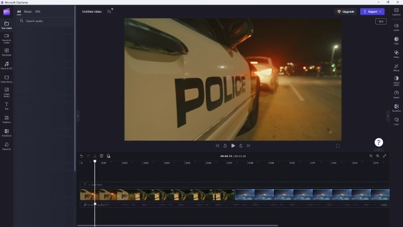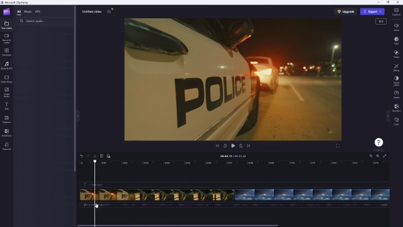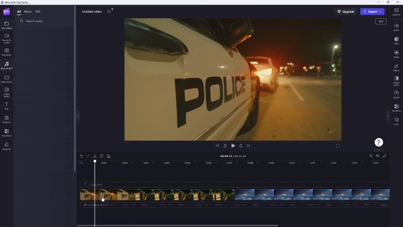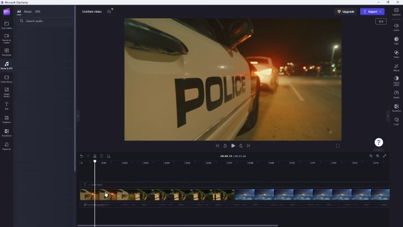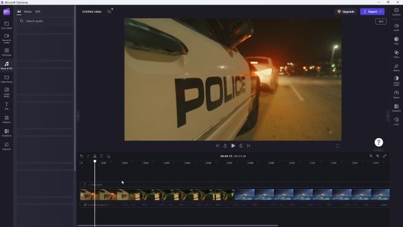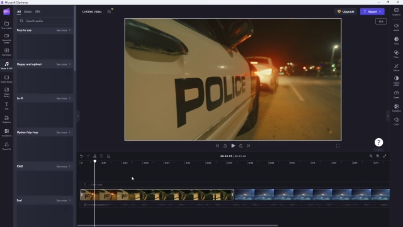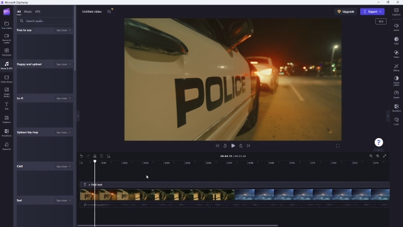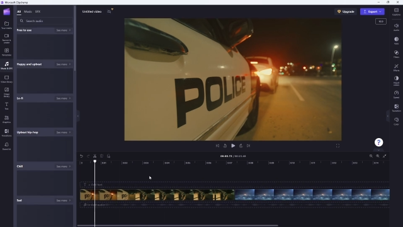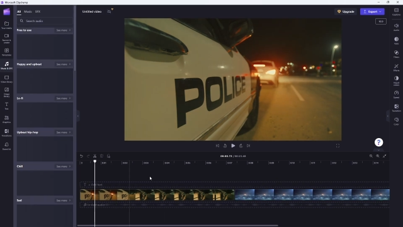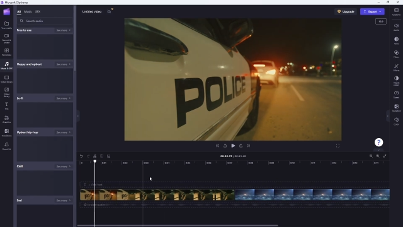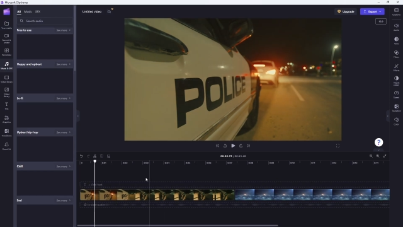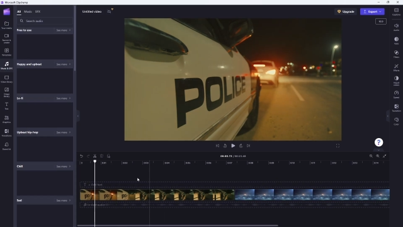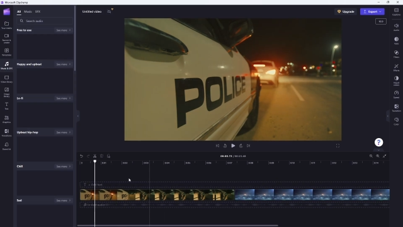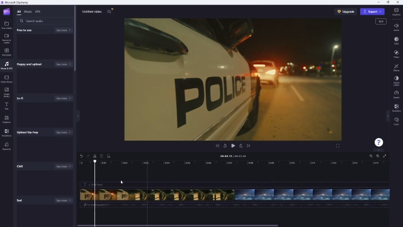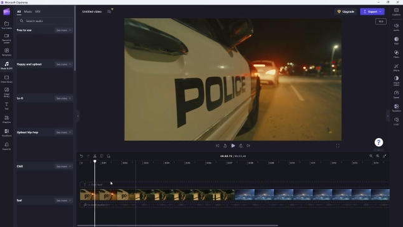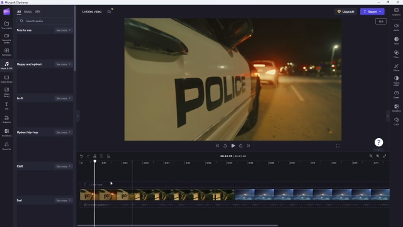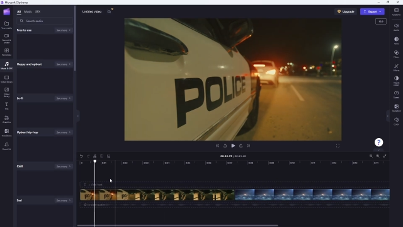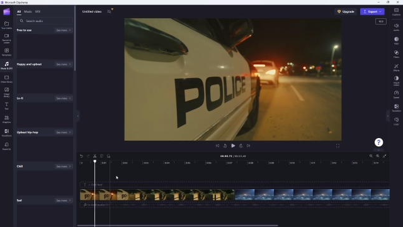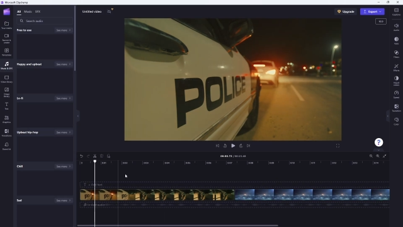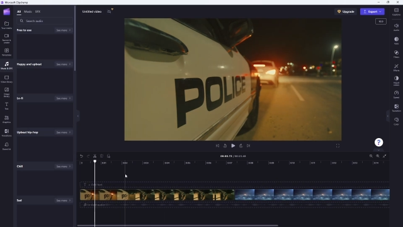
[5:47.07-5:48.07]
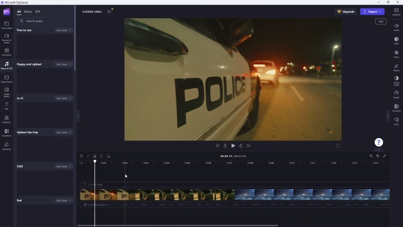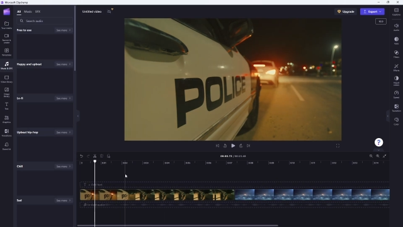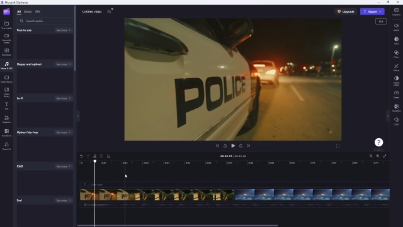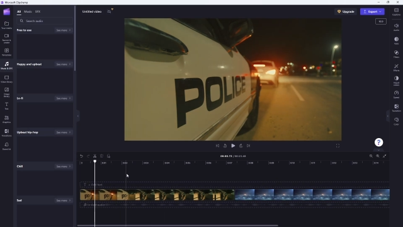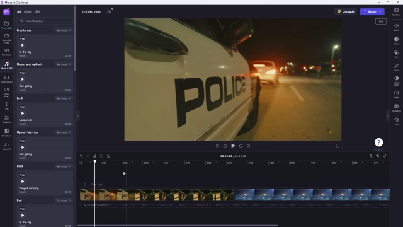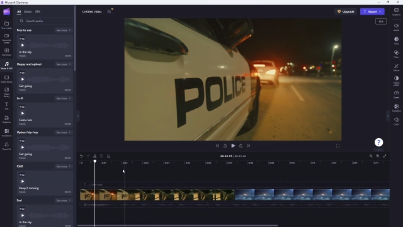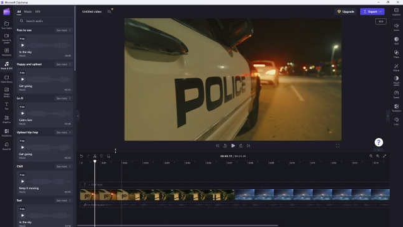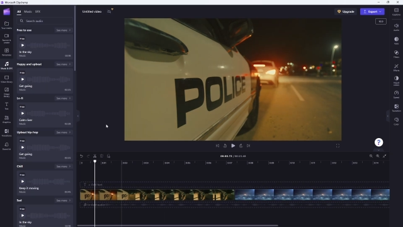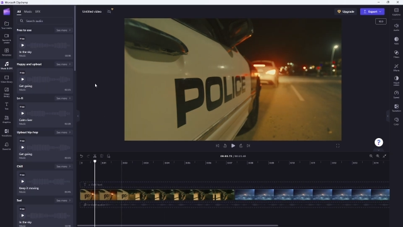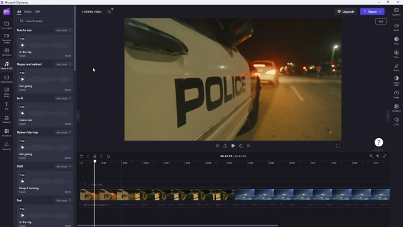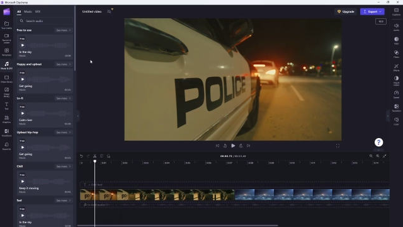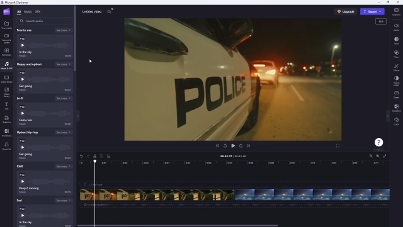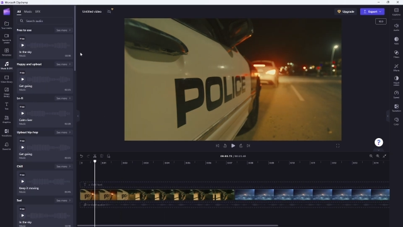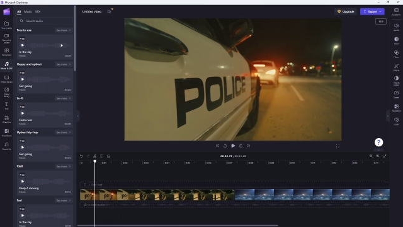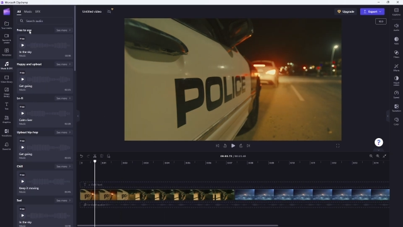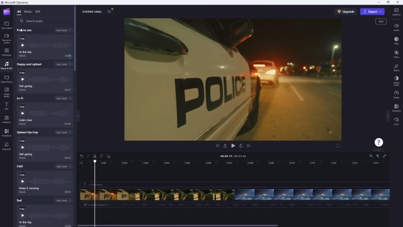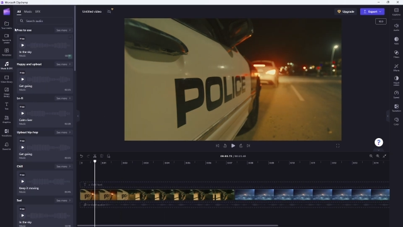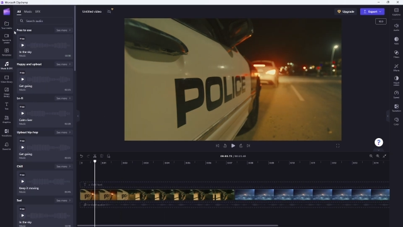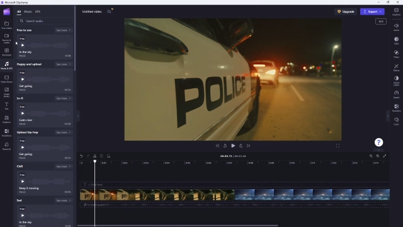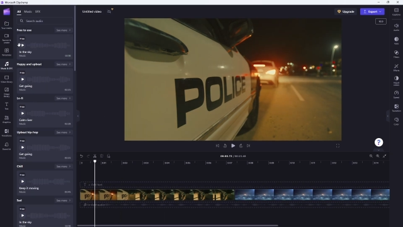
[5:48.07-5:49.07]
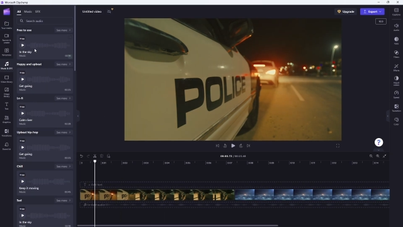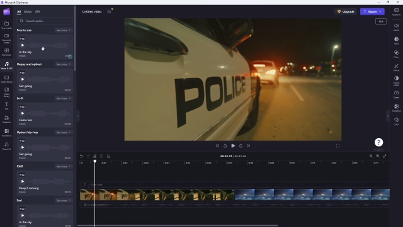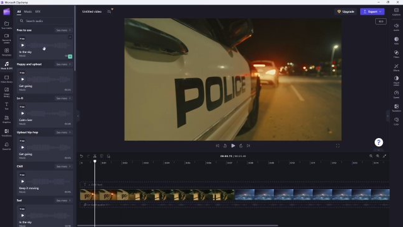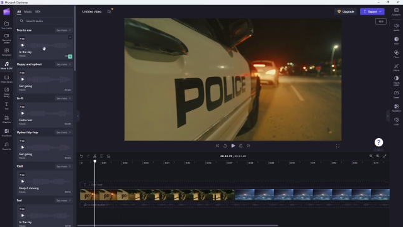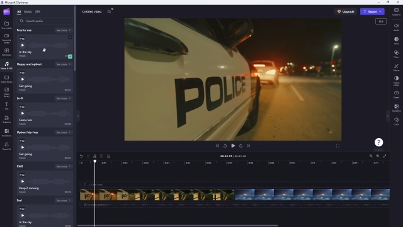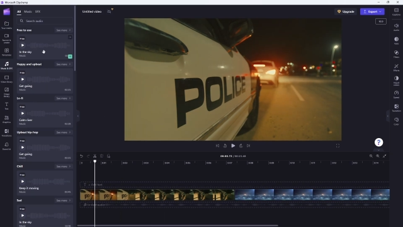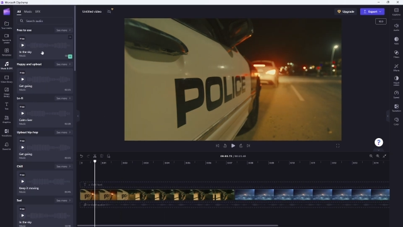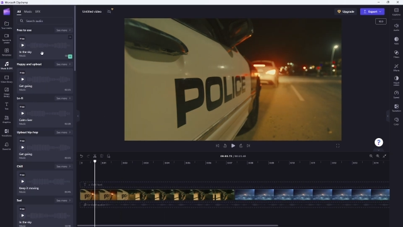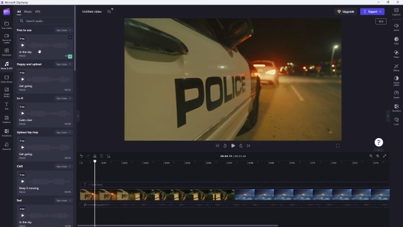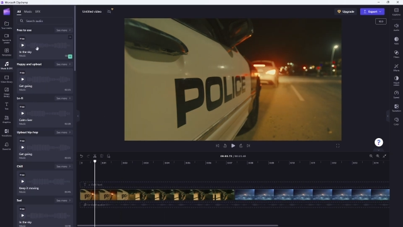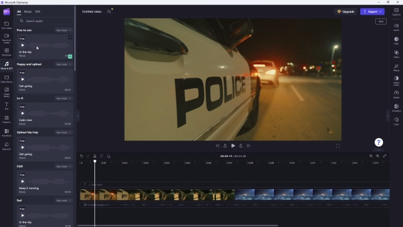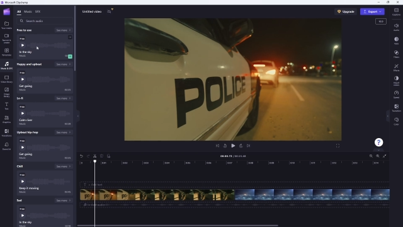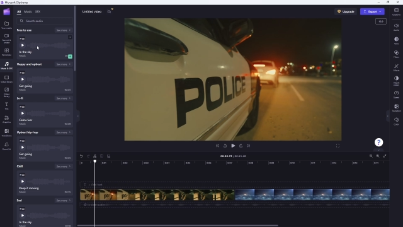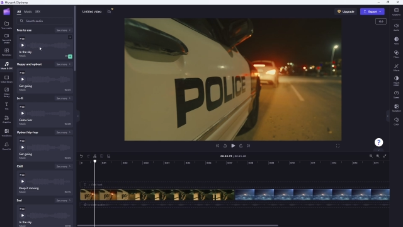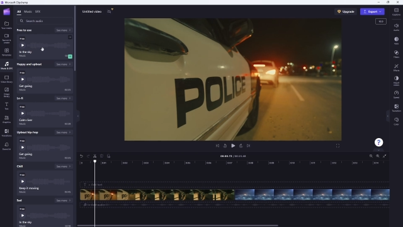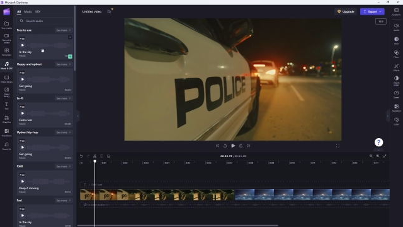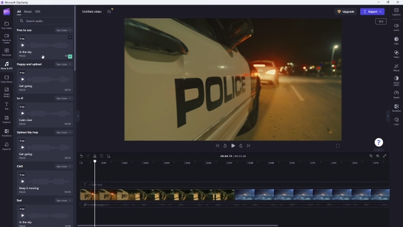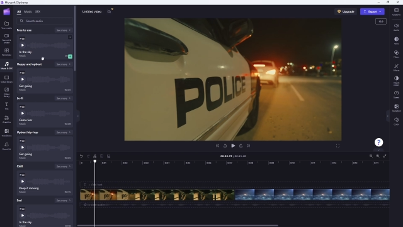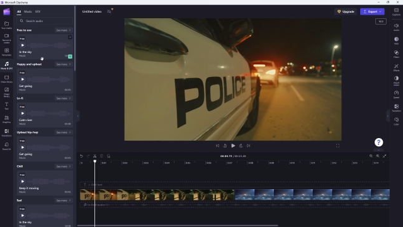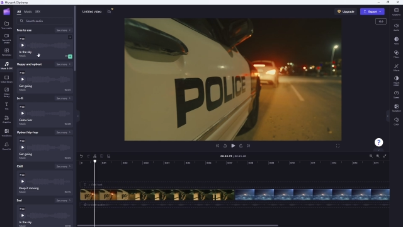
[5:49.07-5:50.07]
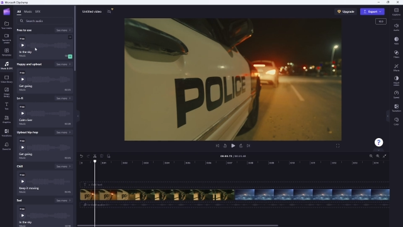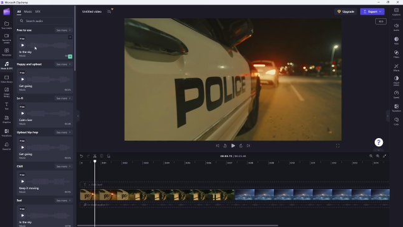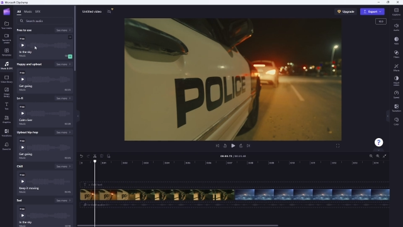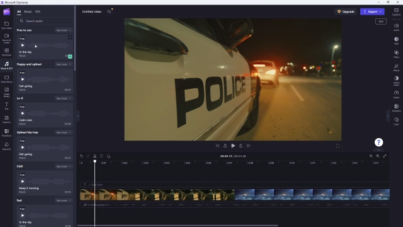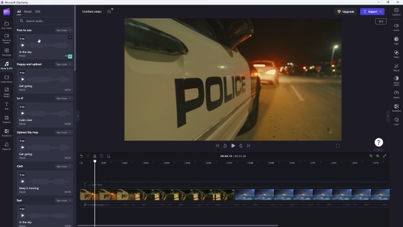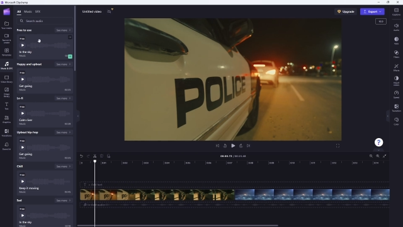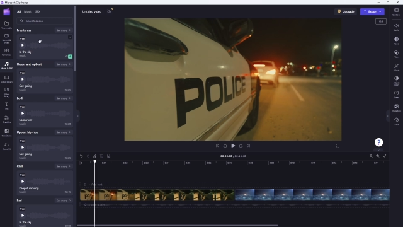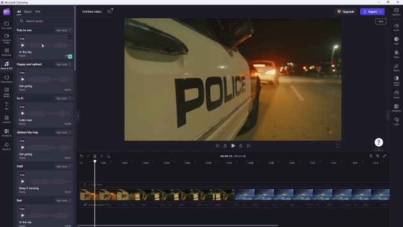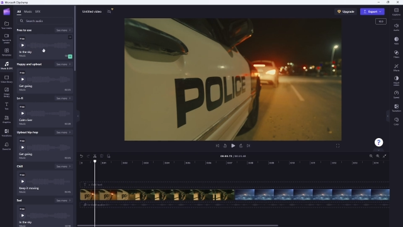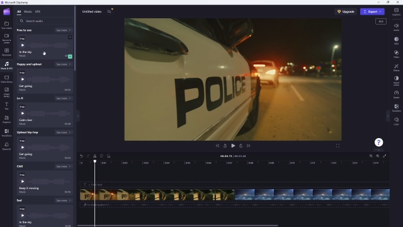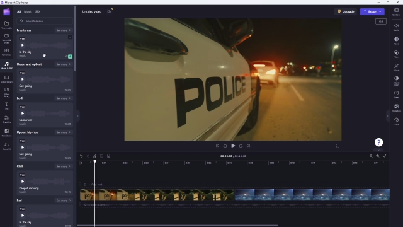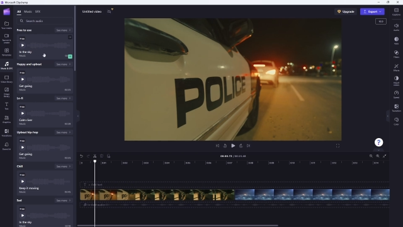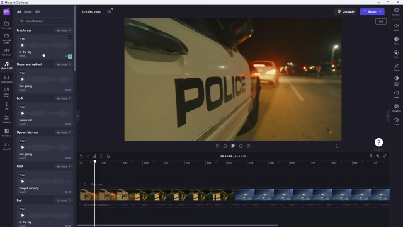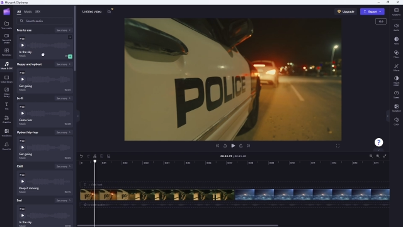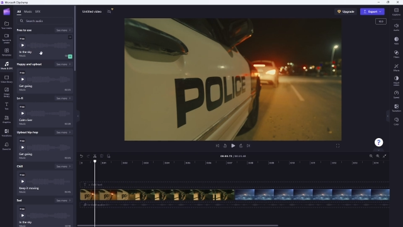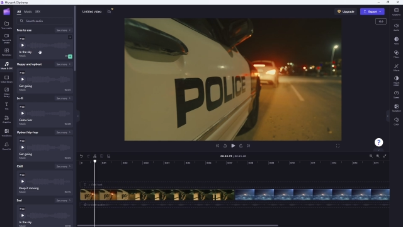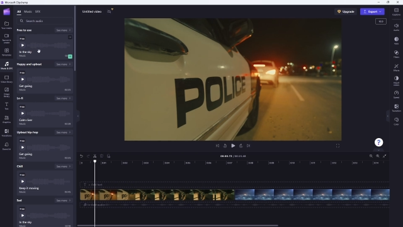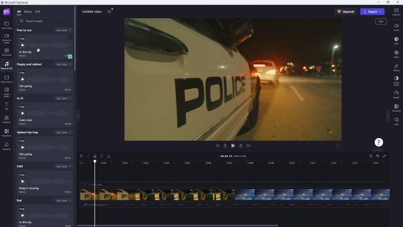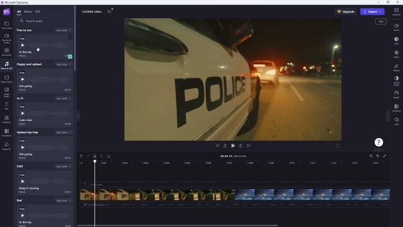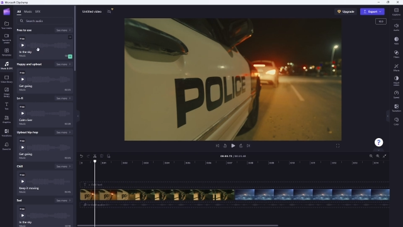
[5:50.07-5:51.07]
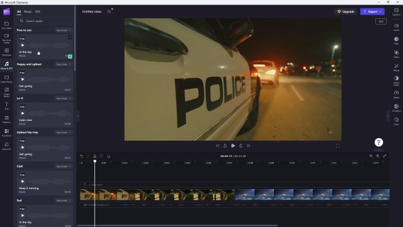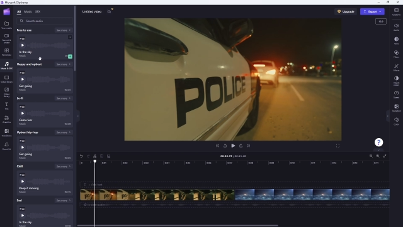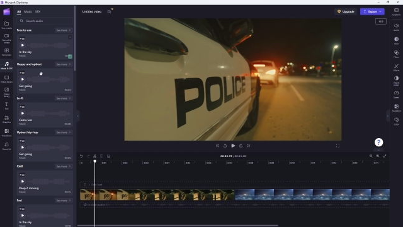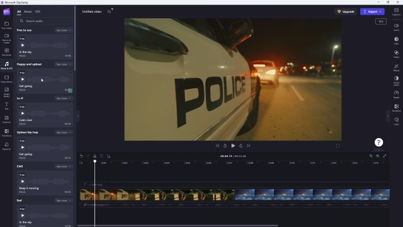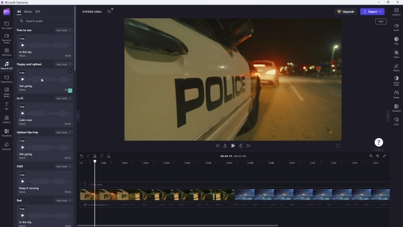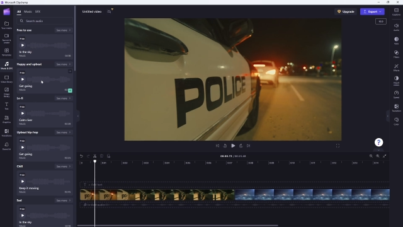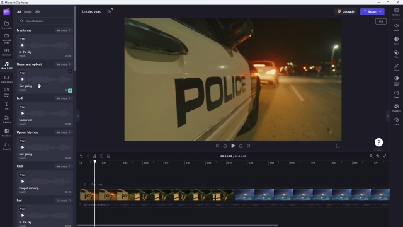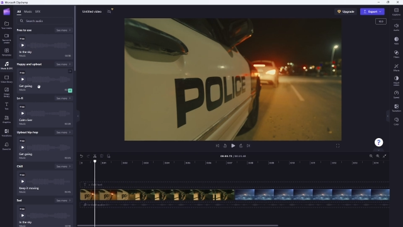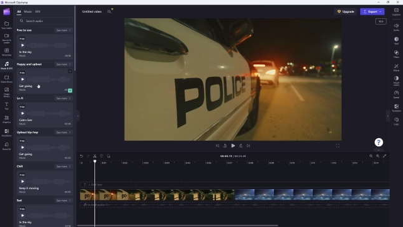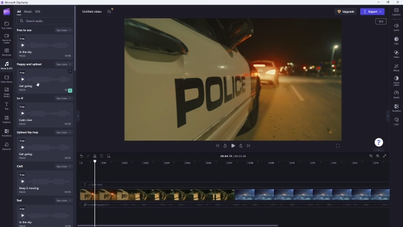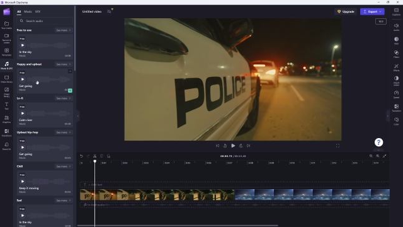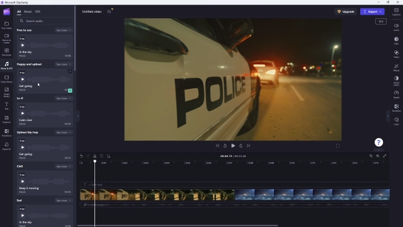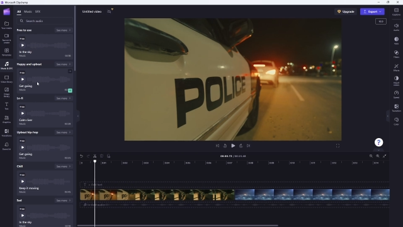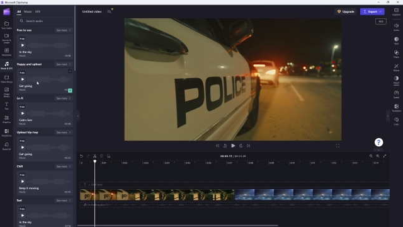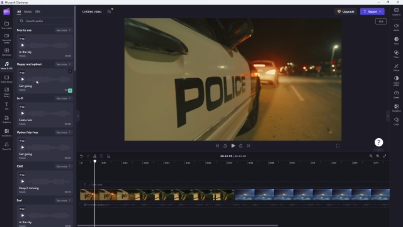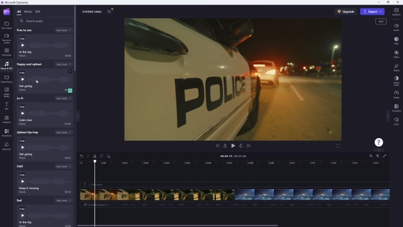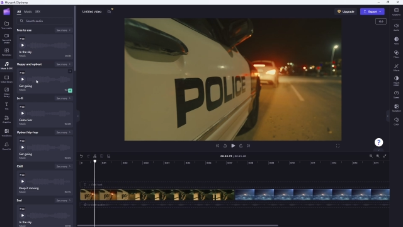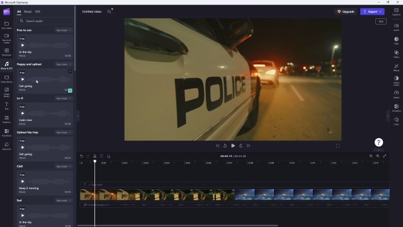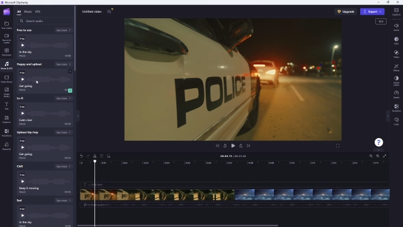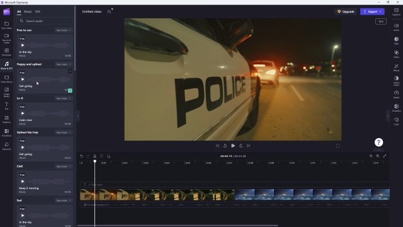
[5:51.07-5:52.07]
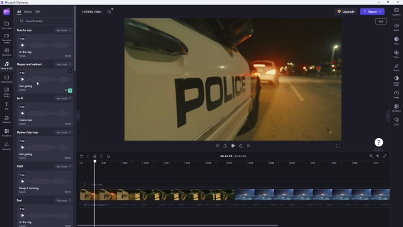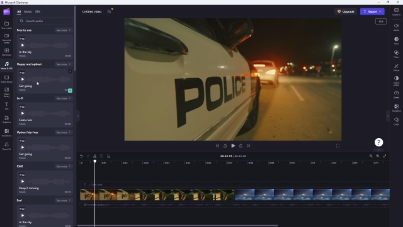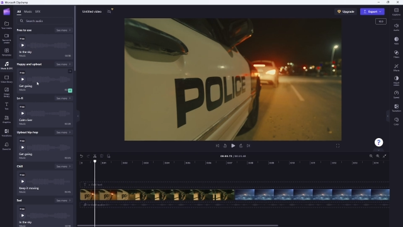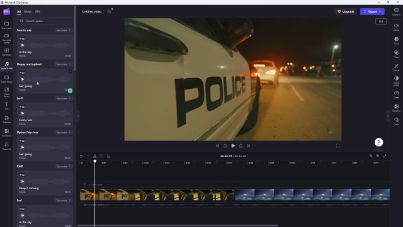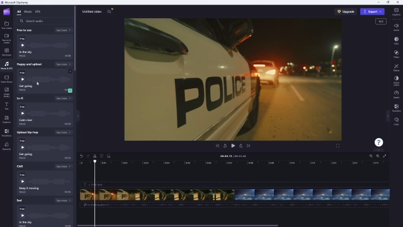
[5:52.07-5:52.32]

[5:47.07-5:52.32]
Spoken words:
No face is visible, so there are no lips to read.